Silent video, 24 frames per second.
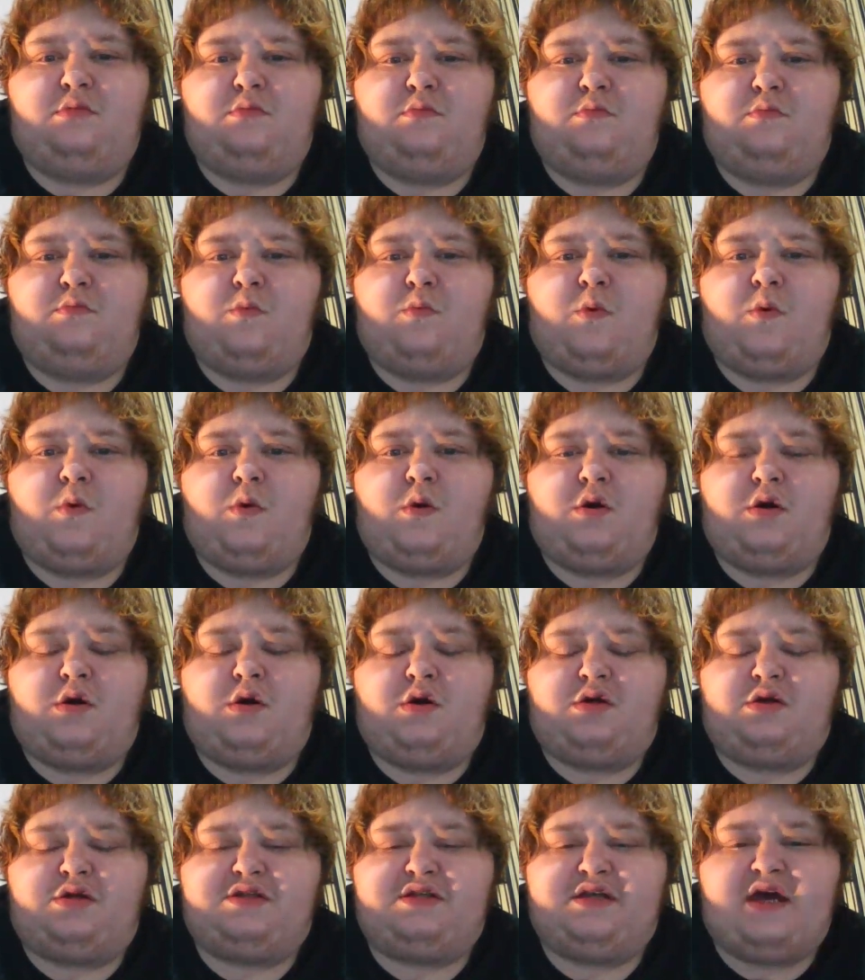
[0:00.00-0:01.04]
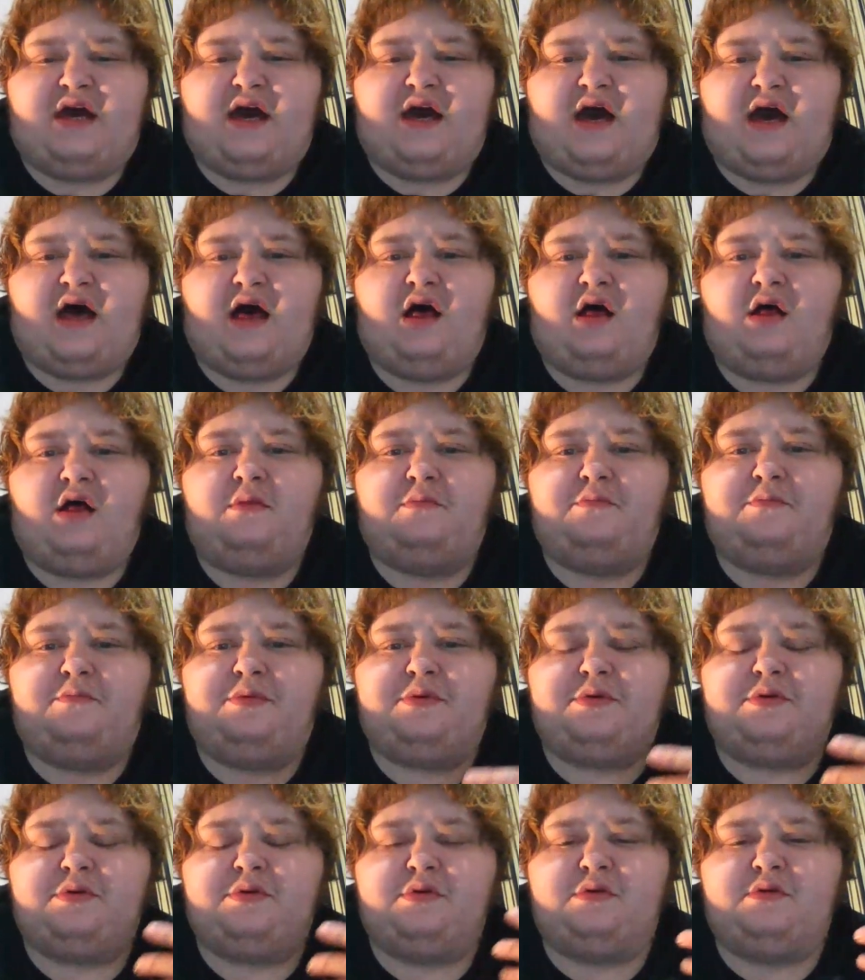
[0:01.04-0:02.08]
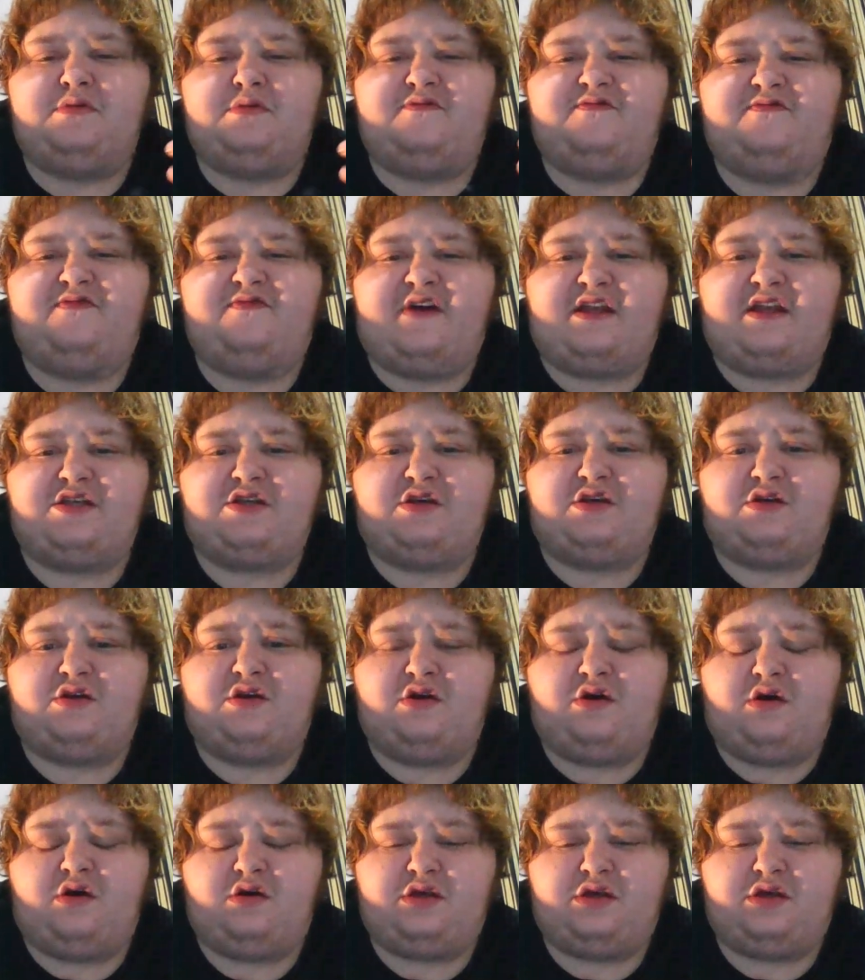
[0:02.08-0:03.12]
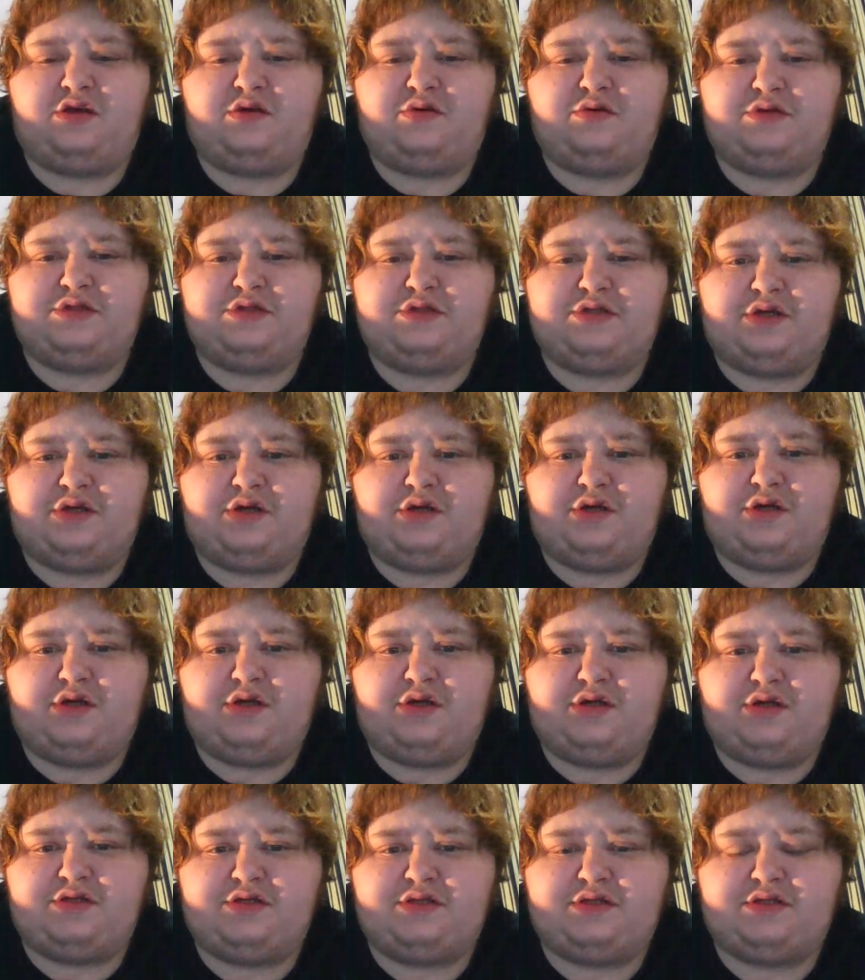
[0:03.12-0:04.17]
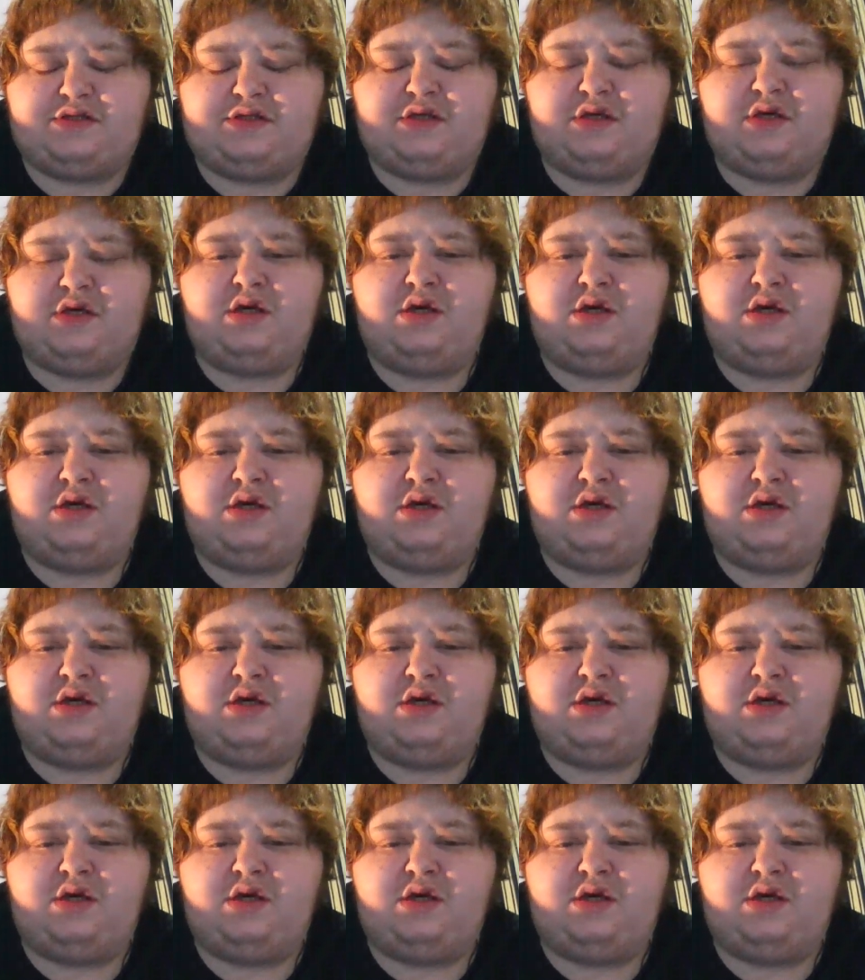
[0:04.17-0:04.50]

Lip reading: more to help fentanyl users,